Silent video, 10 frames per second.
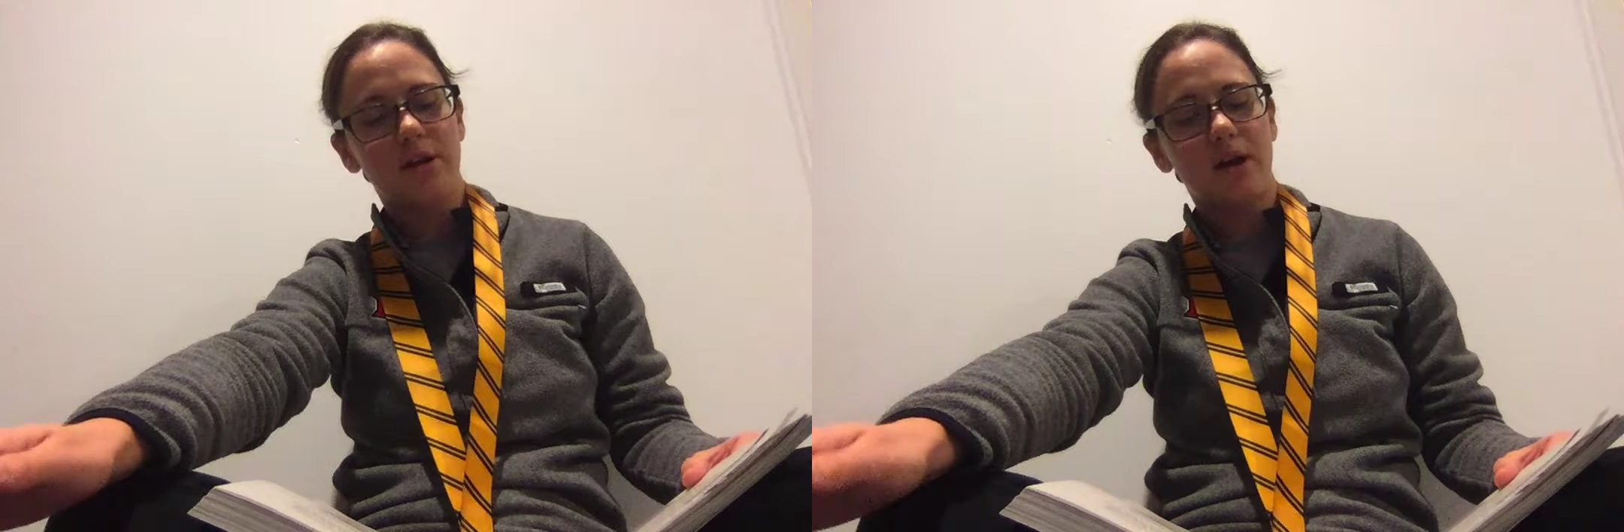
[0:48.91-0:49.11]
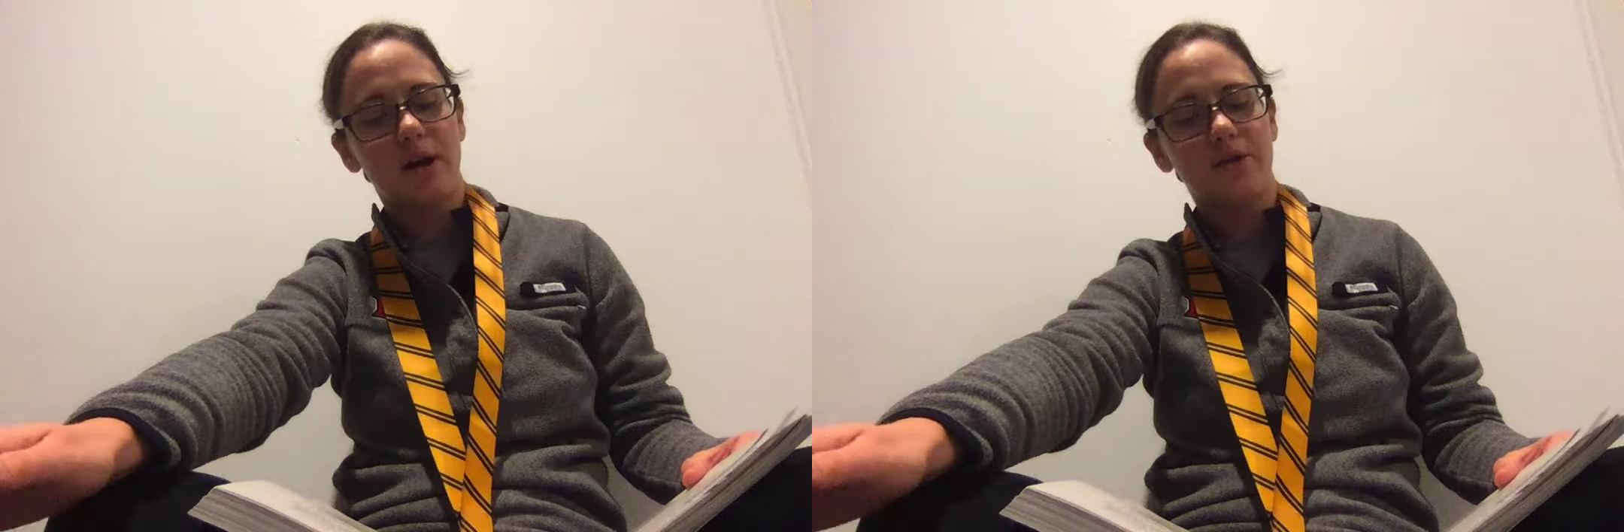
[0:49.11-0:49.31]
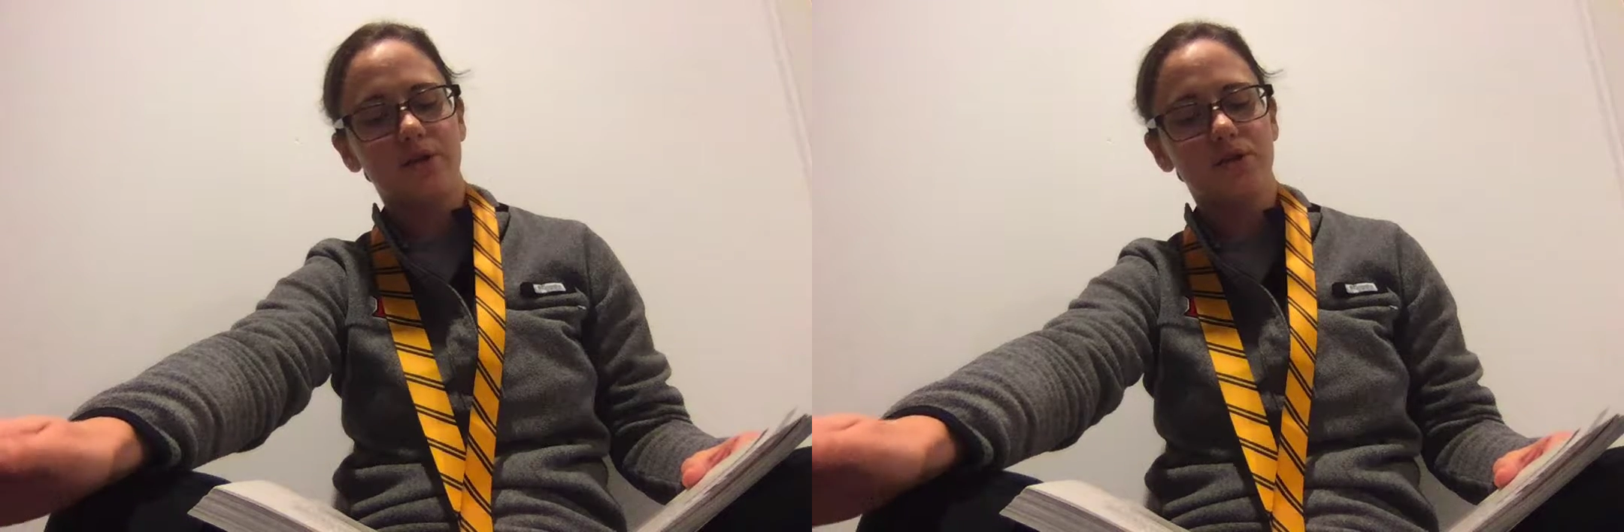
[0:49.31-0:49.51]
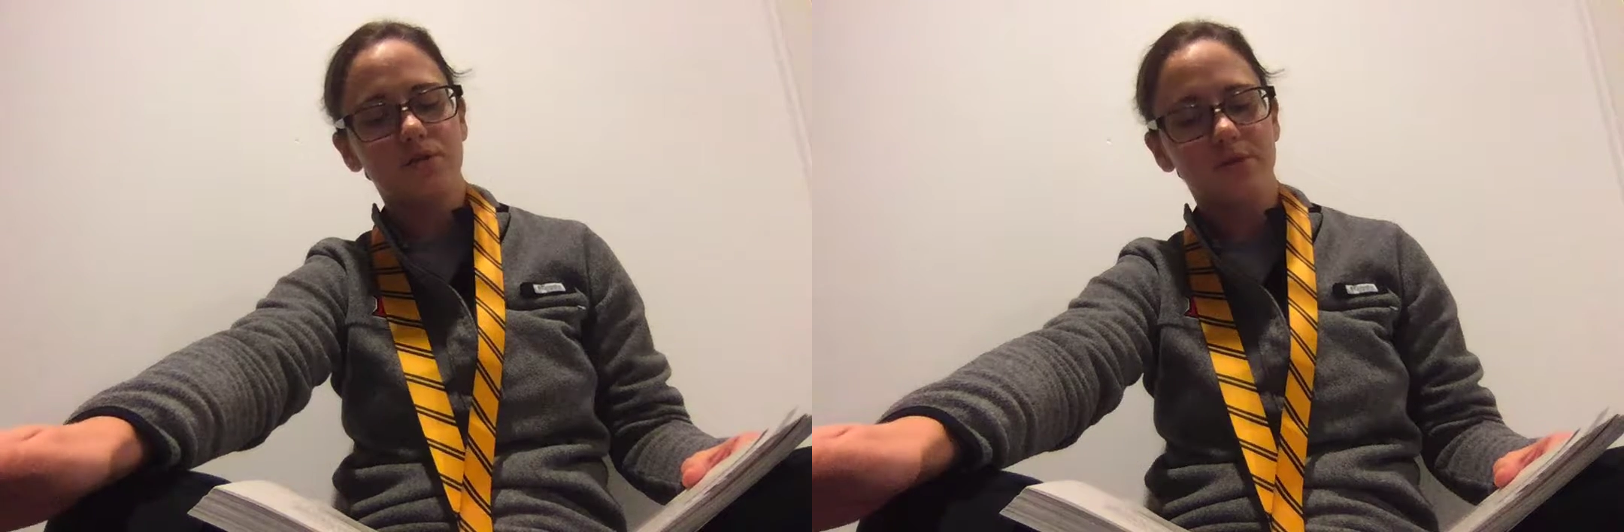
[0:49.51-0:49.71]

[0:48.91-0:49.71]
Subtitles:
on how to do